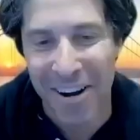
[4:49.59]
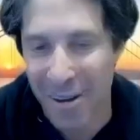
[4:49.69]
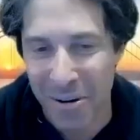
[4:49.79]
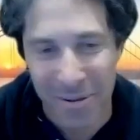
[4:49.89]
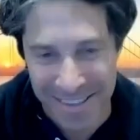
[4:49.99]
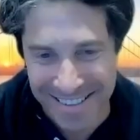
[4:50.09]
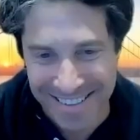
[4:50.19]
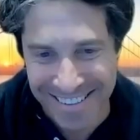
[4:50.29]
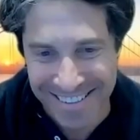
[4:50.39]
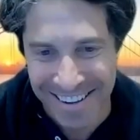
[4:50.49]
always,
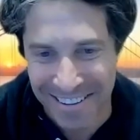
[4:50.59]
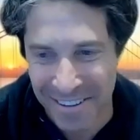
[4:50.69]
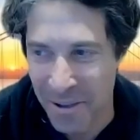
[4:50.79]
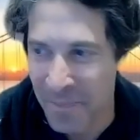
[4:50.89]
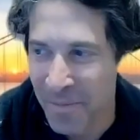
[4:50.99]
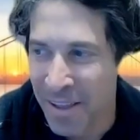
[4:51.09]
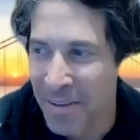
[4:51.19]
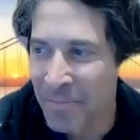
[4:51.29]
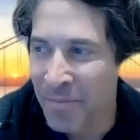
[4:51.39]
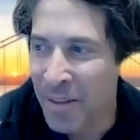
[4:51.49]
exactly.
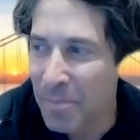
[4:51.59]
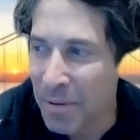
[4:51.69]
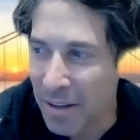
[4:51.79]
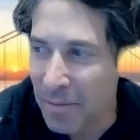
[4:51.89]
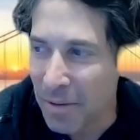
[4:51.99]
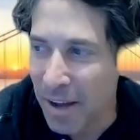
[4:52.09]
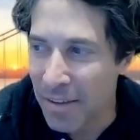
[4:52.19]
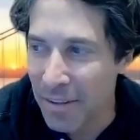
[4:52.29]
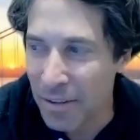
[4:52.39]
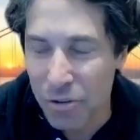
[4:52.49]
But I
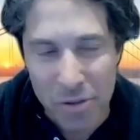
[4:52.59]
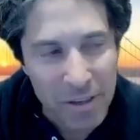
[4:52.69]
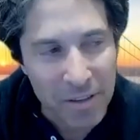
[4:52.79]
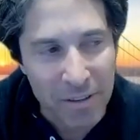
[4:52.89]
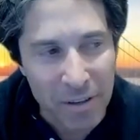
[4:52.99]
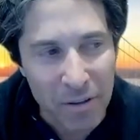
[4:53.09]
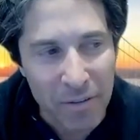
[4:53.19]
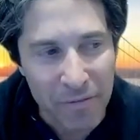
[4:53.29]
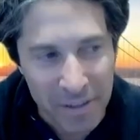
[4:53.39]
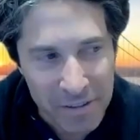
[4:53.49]
think the tricky thing on the
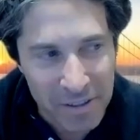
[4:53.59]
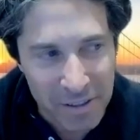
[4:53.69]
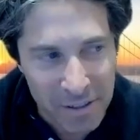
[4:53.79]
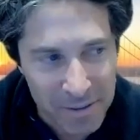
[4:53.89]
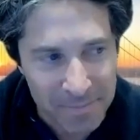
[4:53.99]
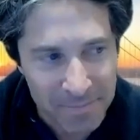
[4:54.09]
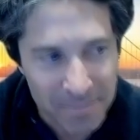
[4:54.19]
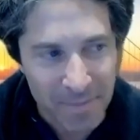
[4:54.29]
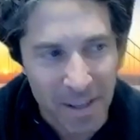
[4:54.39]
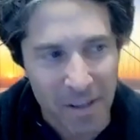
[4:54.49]
fixed
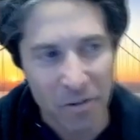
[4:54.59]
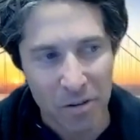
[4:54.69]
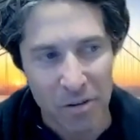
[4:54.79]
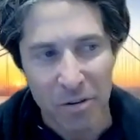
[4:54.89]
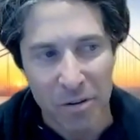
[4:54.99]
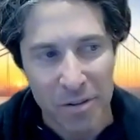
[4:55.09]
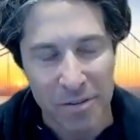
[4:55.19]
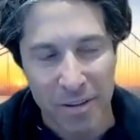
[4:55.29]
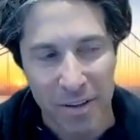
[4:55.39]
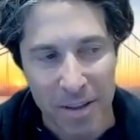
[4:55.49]
income, and you're going to know this
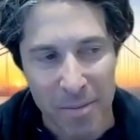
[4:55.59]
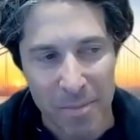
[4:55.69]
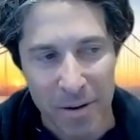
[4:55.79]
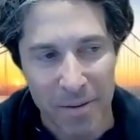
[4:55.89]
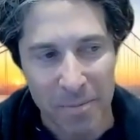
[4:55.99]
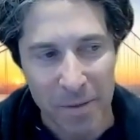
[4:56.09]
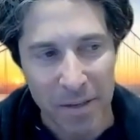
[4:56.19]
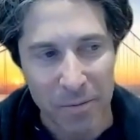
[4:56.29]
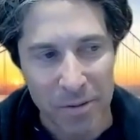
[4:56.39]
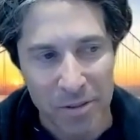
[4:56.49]
a lot better than
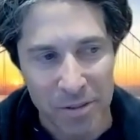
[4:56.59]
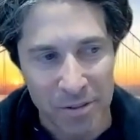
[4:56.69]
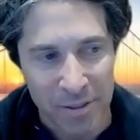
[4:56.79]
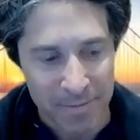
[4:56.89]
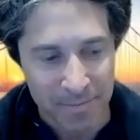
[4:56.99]
me, which is